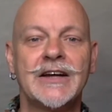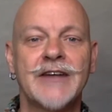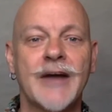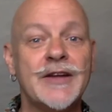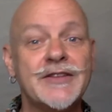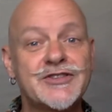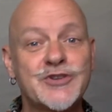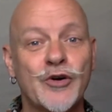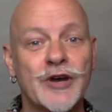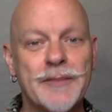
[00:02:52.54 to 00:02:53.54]
Now, in the
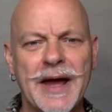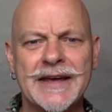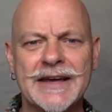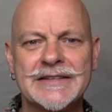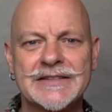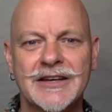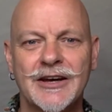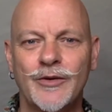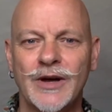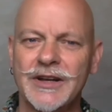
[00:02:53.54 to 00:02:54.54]
story, Peer Gynt,
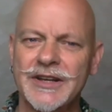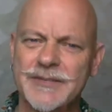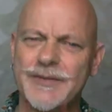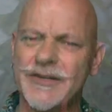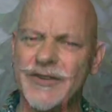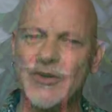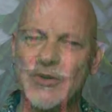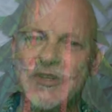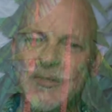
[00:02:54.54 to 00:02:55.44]
well, he's a bit of a naughty